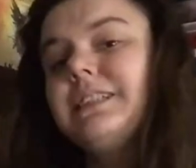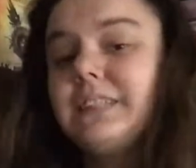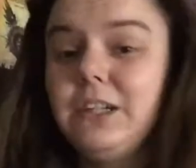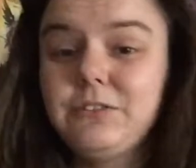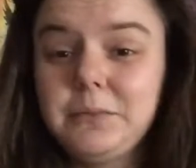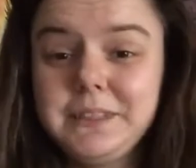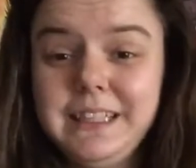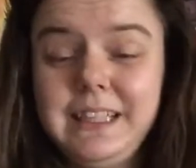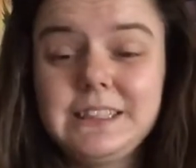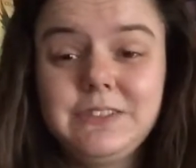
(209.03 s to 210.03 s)
So from the
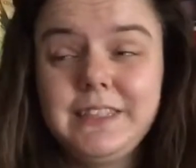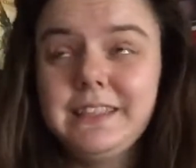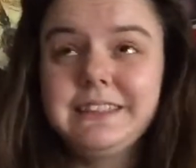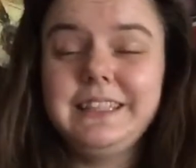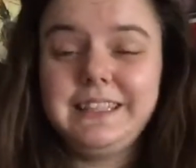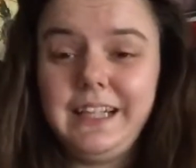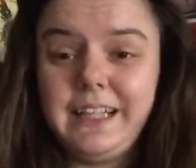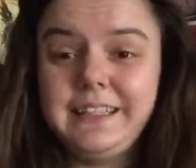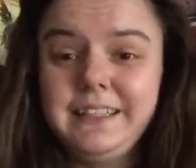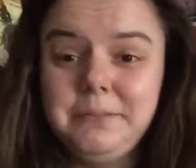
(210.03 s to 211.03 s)
sounds of it, there's nothing I
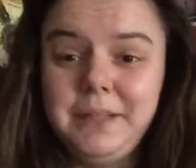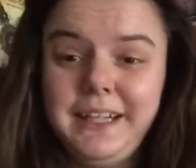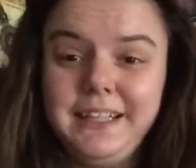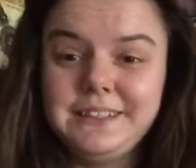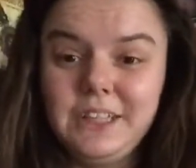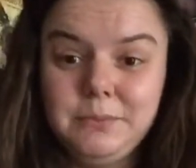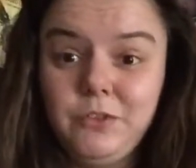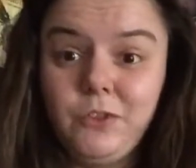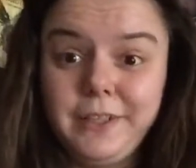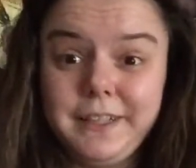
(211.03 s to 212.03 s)
can get my hands on
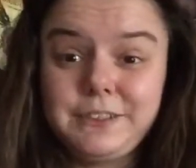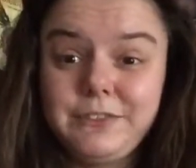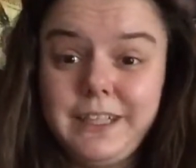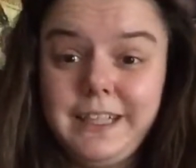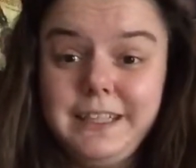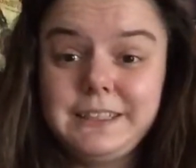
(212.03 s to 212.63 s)
before next Friday,